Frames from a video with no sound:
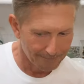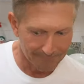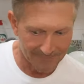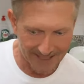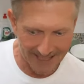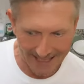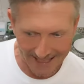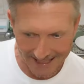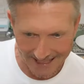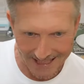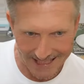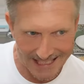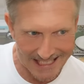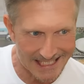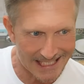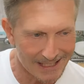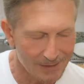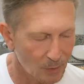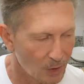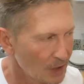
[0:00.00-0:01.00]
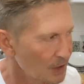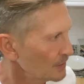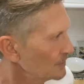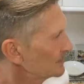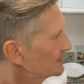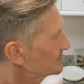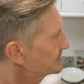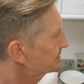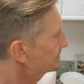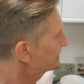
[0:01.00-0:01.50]
Kelly, she
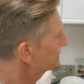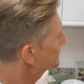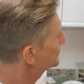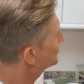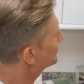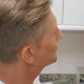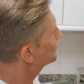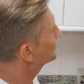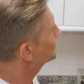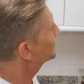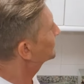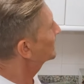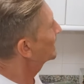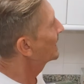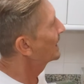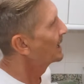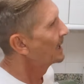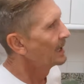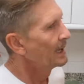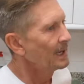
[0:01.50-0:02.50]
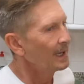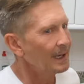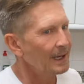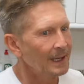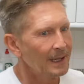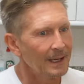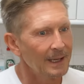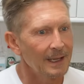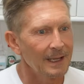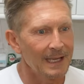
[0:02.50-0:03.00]
wants,
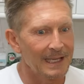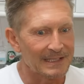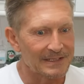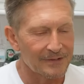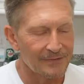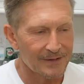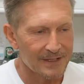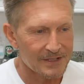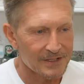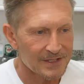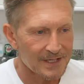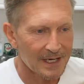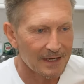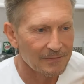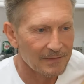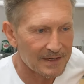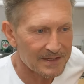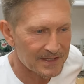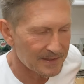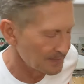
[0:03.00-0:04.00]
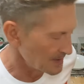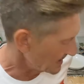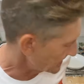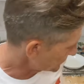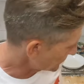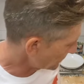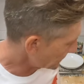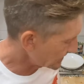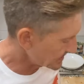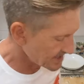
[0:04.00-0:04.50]
it's a vegetarian recipe, it's
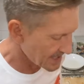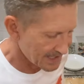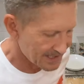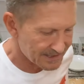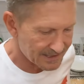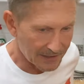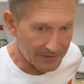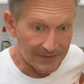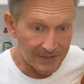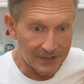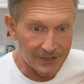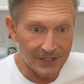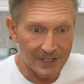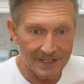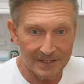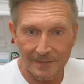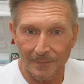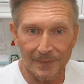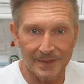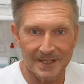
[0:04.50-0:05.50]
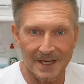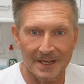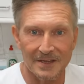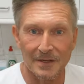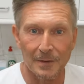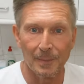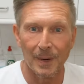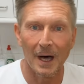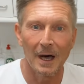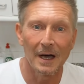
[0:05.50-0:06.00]
a cheese and
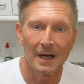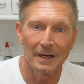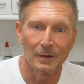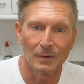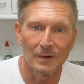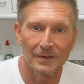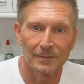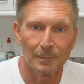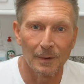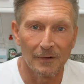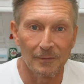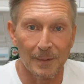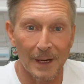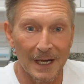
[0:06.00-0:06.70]
potato pie with puff